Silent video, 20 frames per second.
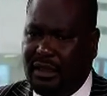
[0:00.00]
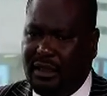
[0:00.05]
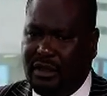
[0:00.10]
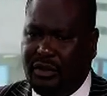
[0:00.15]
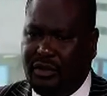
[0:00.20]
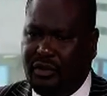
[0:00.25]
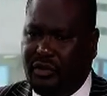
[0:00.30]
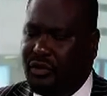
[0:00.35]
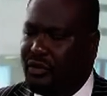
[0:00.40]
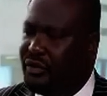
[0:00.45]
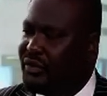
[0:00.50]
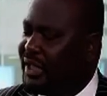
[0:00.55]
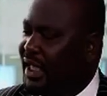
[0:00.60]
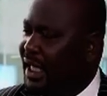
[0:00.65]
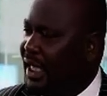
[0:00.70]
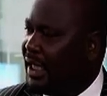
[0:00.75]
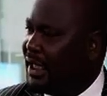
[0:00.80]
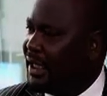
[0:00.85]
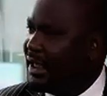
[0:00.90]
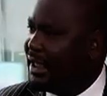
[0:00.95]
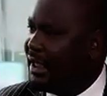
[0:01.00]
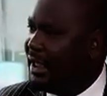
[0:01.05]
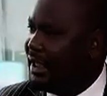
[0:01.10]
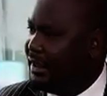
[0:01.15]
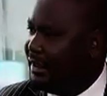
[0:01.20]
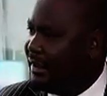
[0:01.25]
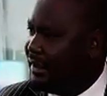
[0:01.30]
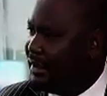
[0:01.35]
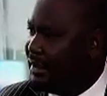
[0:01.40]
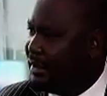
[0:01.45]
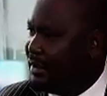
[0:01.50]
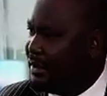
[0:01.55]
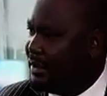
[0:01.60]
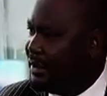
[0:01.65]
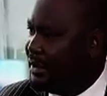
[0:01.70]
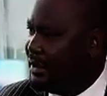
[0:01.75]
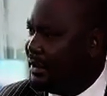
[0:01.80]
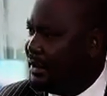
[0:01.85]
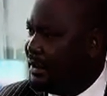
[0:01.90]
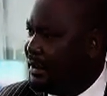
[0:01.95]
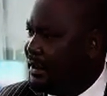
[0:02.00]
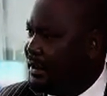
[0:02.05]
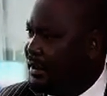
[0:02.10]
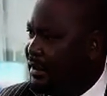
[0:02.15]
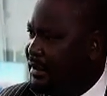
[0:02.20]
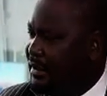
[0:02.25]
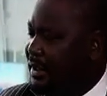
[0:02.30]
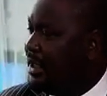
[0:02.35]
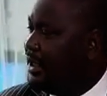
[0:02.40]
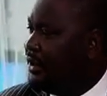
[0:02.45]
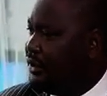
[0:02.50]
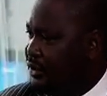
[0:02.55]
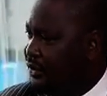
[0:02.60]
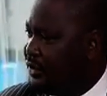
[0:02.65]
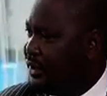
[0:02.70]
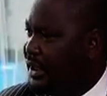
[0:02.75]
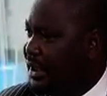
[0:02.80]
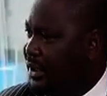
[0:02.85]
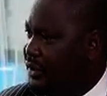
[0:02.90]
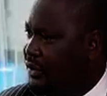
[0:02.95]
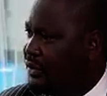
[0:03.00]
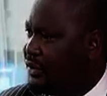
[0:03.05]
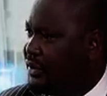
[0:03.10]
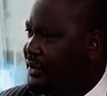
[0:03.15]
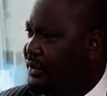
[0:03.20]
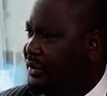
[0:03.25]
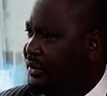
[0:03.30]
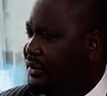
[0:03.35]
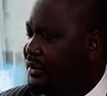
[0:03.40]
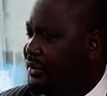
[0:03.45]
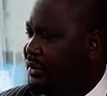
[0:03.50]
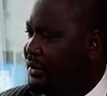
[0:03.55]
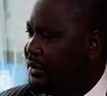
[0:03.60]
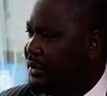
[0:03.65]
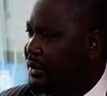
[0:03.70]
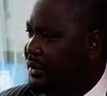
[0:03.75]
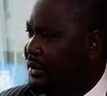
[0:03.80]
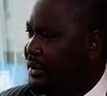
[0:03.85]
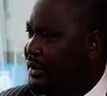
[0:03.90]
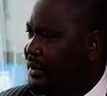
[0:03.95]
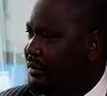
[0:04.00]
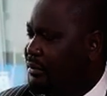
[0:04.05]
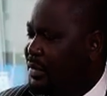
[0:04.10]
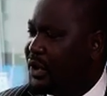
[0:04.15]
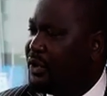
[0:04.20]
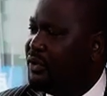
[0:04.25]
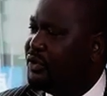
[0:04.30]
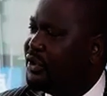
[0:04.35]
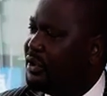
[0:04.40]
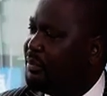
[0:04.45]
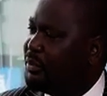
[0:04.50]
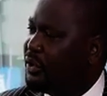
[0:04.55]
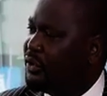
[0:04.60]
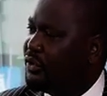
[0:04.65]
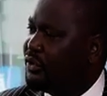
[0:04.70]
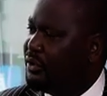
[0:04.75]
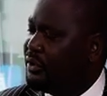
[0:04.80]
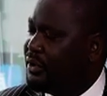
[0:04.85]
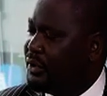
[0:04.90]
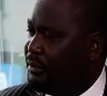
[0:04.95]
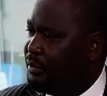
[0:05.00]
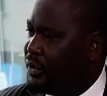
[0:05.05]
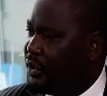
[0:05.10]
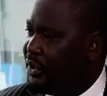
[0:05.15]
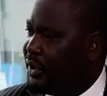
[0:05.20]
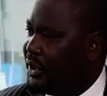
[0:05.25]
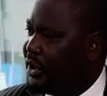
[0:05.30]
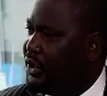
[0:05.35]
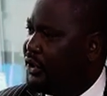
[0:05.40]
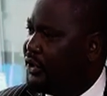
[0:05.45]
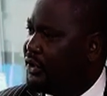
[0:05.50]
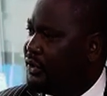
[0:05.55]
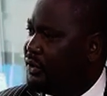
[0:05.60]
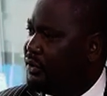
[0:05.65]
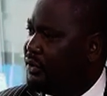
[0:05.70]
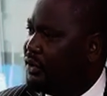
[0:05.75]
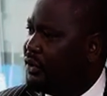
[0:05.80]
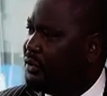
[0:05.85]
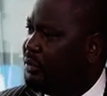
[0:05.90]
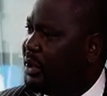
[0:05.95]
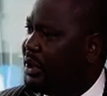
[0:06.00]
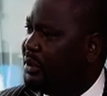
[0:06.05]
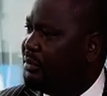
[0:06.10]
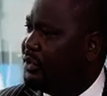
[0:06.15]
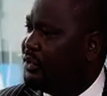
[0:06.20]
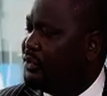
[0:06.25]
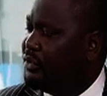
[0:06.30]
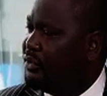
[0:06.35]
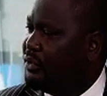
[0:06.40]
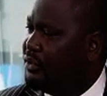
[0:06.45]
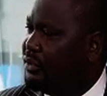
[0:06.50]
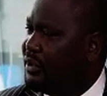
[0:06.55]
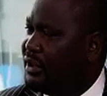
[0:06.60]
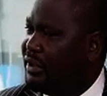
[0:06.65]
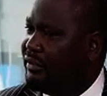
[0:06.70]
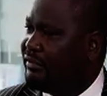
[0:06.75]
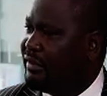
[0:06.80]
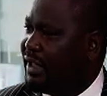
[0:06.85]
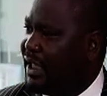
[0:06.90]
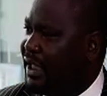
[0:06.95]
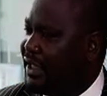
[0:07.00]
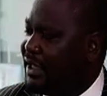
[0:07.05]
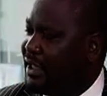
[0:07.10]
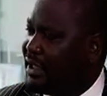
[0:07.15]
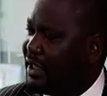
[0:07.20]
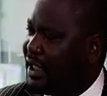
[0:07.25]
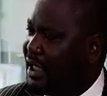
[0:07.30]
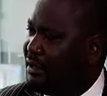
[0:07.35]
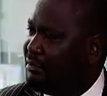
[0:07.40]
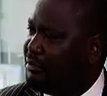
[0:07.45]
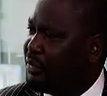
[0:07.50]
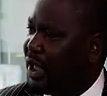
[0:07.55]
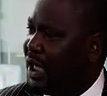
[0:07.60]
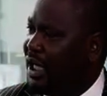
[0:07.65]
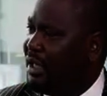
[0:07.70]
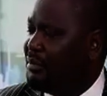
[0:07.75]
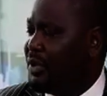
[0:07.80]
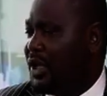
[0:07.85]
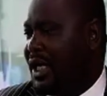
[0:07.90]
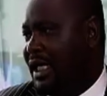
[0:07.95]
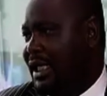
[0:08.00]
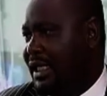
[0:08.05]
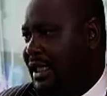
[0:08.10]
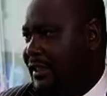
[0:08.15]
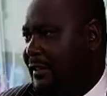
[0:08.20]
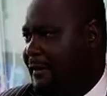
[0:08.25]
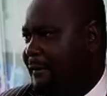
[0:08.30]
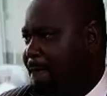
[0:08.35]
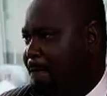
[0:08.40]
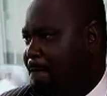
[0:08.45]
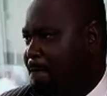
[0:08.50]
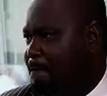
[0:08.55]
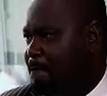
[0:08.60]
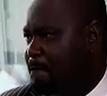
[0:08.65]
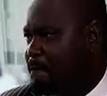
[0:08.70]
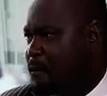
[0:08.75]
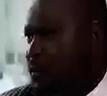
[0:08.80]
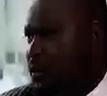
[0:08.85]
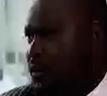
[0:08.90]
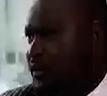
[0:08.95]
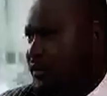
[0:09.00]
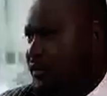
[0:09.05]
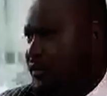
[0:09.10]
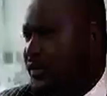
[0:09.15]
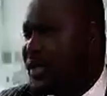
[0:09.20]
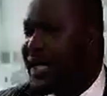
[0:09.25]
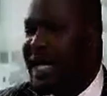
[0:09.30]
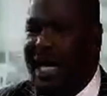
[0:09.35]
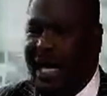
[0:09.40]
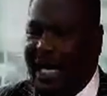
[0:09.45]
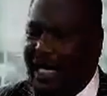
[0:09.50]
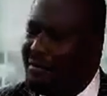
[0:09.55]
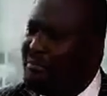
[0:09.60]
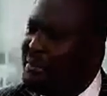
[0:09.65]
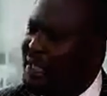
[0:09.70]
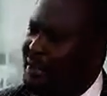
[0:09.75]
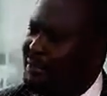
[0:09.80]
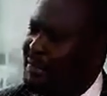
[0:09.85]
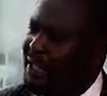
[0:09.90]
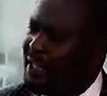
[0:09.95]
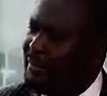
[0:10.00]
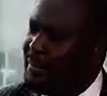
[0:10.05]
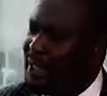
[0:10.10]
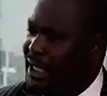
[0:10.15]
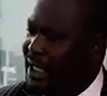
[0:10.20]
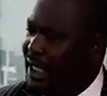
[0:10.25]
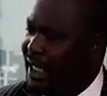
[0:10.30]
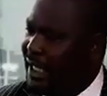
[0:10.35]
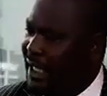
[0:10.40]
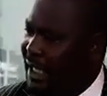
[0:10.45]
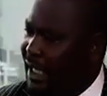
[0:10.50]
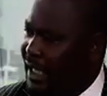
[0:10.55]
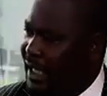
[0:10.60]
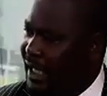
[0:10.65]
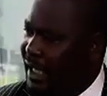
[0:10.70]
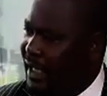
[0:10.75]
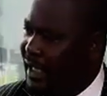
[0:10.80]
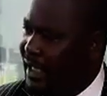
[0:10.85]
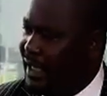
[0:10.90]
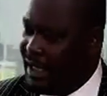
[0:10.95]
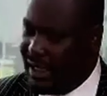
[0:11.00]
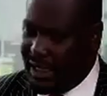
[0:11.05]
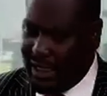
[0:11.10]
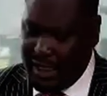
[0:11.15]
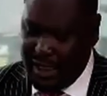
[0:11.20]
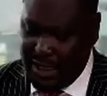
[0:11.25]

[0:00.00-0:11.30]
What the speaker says: Joe Sang case, they lost in court because the prosecution could not be able to define the time prior planning. And many other